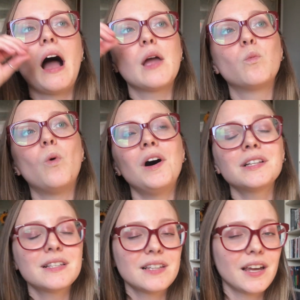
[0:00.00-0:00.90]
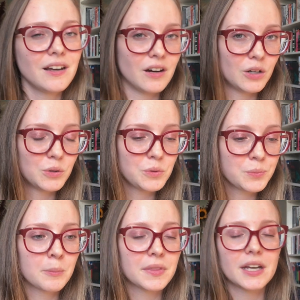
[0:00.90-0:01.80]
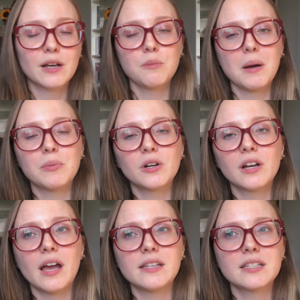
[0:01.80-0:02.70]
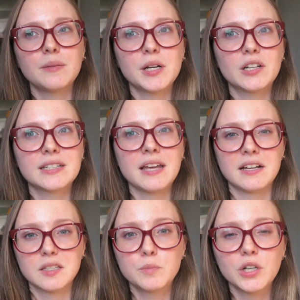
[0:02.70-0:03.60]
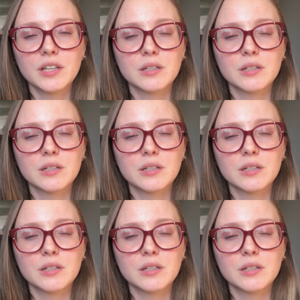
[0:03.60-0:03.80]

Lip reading: I want to say no, but then I remember anytime I got a textbook and there